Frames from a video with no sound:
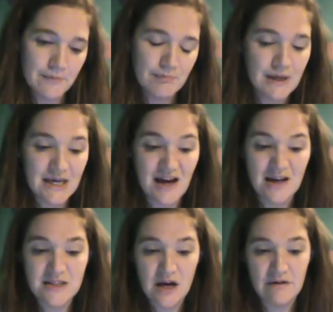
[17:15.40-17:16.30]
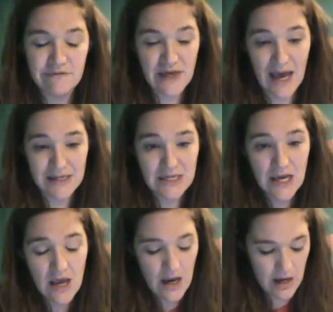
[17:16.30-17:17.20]
because of that.
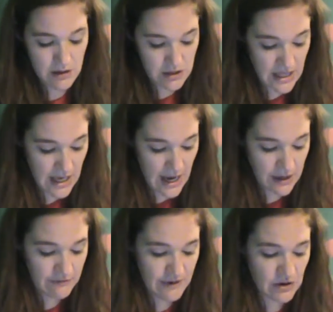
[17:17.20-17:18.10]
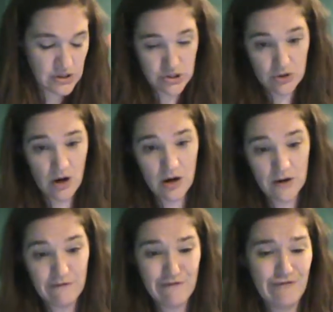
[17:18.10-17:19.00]
They had a very
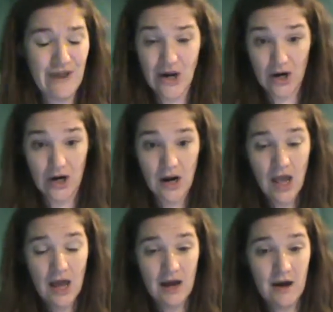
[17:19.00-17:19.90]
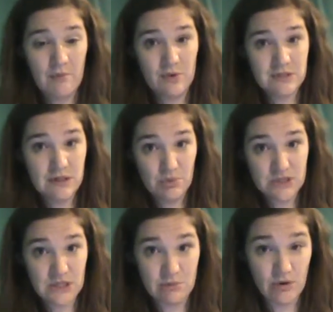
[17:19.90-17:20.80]
strong fear,
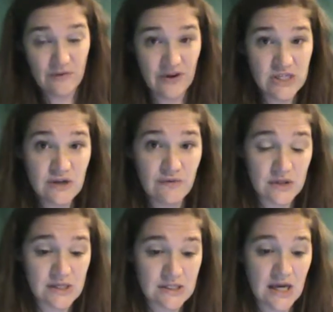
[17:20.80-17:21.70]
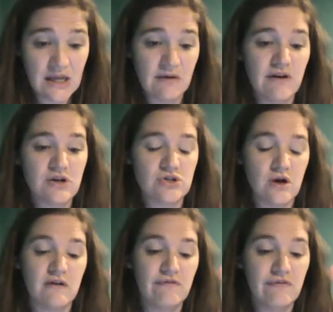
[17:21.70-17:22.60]
was their motivation for this, like a very
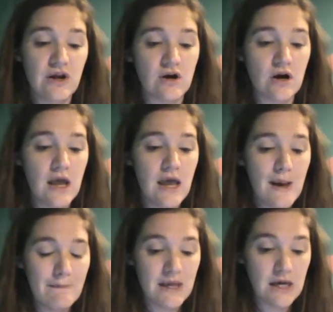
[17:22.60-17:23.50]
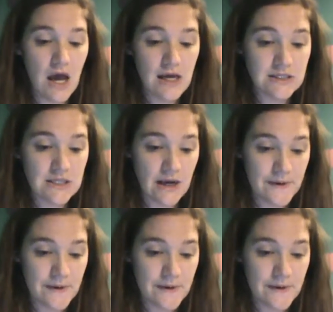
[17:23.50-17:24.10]
strong fear, because